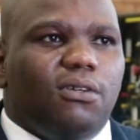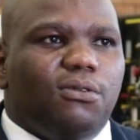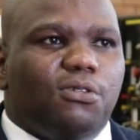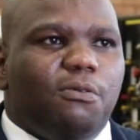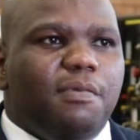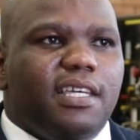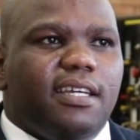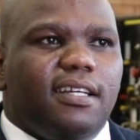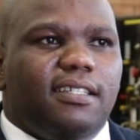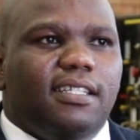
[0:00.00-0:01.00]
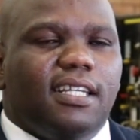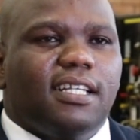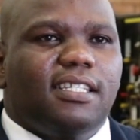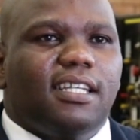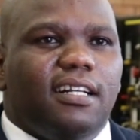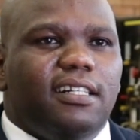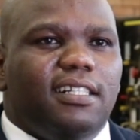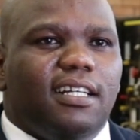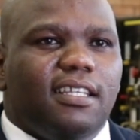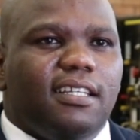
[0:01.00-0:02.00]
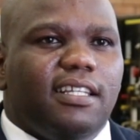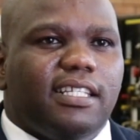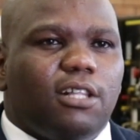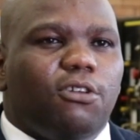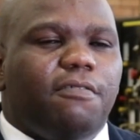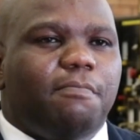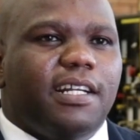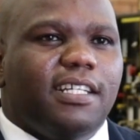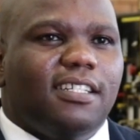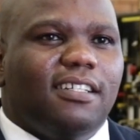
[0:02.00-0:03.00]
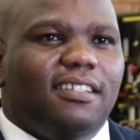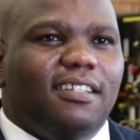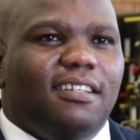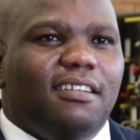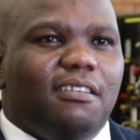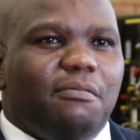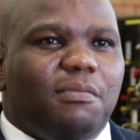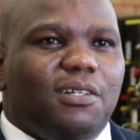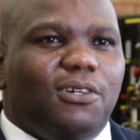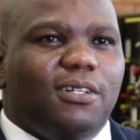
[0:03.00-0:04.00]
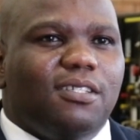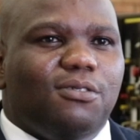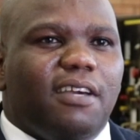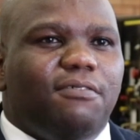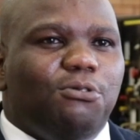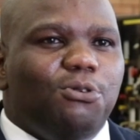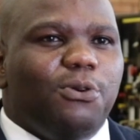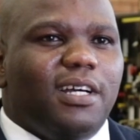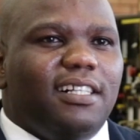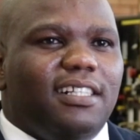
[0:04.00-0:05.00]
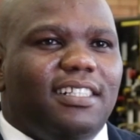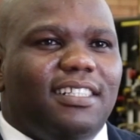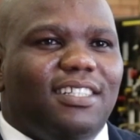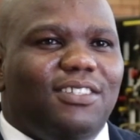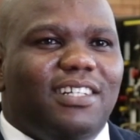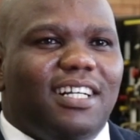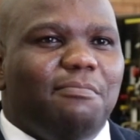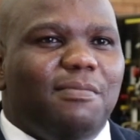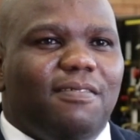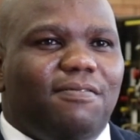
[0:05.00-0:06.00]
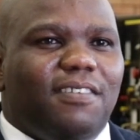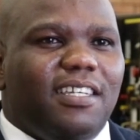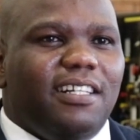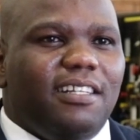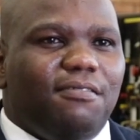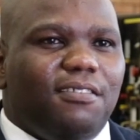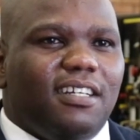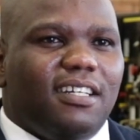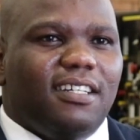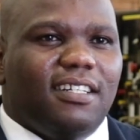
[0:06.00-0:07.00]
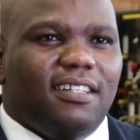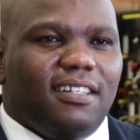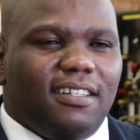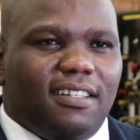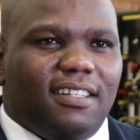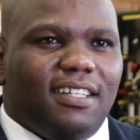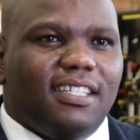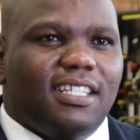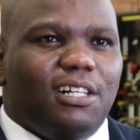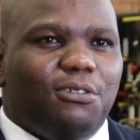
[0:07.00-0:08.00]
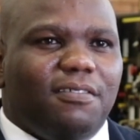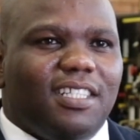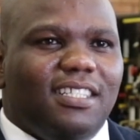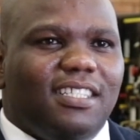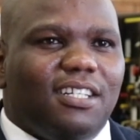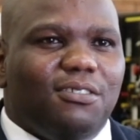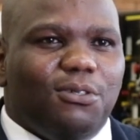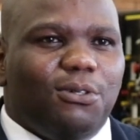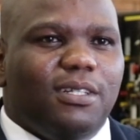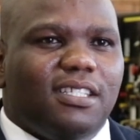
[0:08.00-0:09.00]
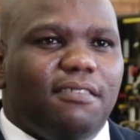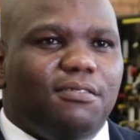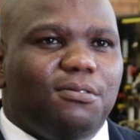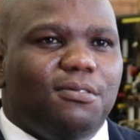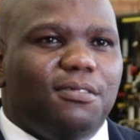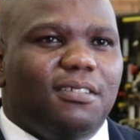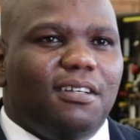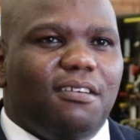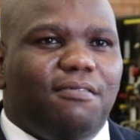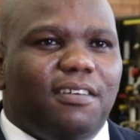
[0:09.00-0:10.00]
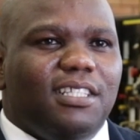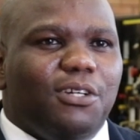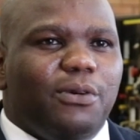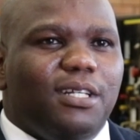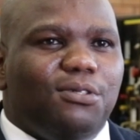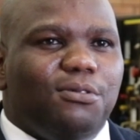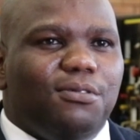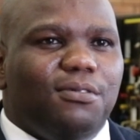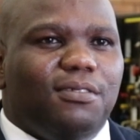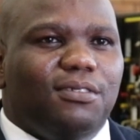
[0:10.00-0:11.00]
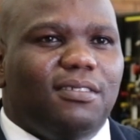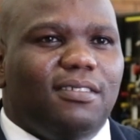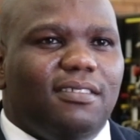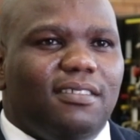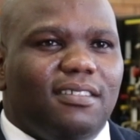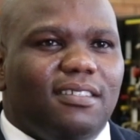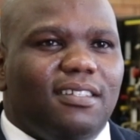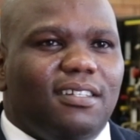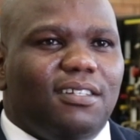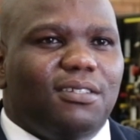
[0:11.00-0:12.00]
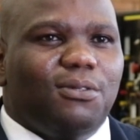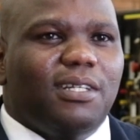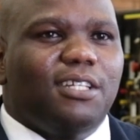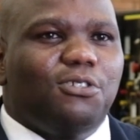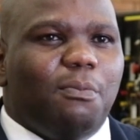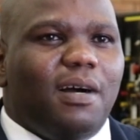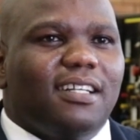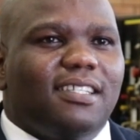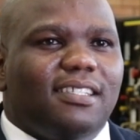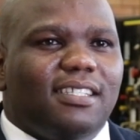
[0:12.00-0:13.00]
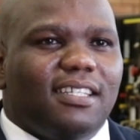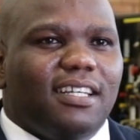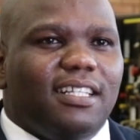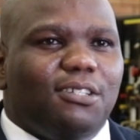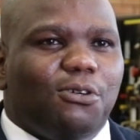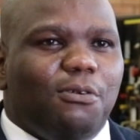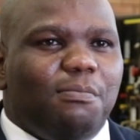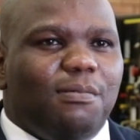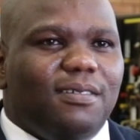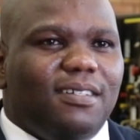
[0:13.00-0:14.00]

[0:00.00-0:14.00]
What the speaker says: Also, being a teacher's child, I think there's a lot of pressure because you have to do well. You can't fail if you're a child of a teacher. You always have to find a way to to get your marks at the top.